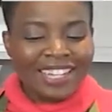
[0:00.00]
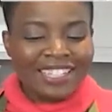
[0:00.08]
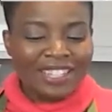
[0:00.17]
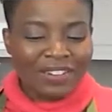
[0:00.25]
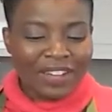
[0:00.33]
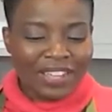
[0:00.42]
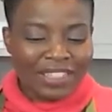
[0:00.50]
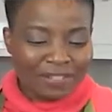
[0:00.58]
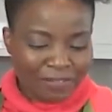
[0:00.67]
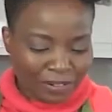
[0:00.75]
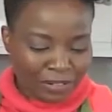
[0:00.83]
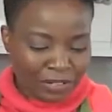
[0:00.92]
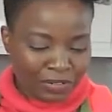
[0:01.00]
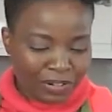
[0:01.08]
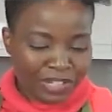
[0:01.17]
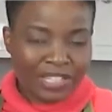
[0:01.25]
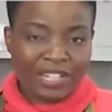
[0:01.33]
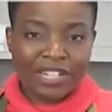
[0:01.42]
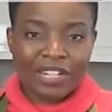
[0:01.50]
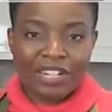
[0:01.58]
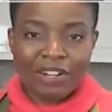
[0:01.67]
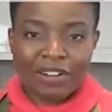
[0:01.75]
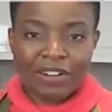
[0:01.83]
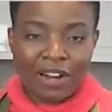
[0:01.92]
So in the French dressing,
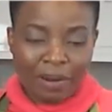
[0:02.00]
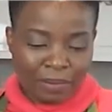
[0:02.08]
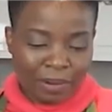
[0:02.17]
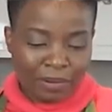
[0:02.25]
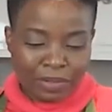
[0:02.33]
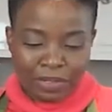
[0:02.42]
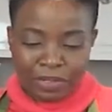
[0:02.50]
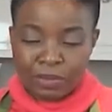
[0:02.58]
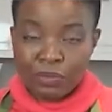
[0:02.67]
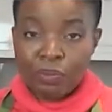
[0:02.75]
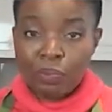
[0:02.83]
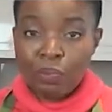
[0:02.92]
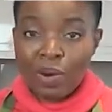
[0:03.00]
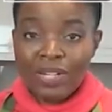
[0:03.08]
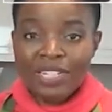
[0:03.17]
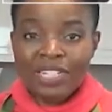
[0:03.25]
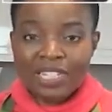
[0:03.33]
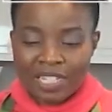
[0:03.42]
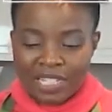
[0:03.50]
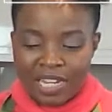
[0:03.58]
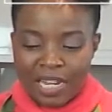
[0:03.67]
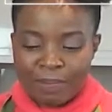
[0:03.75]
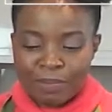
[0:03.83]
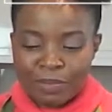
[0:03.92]
I'm going to use 1
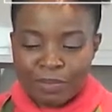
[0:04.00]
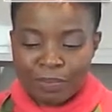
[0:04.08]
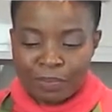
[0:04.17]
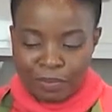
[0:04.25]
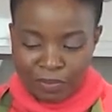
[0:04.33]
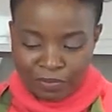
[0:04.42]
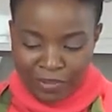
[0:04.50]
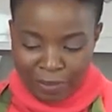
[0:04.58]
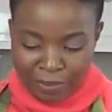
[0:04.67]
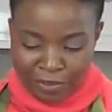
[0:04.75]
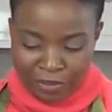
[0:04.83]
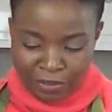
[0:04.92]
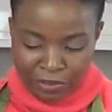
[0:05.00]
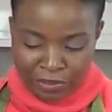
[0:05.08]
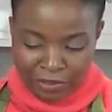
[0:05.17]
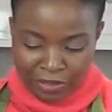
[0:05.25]
tablespoon of lemon juice,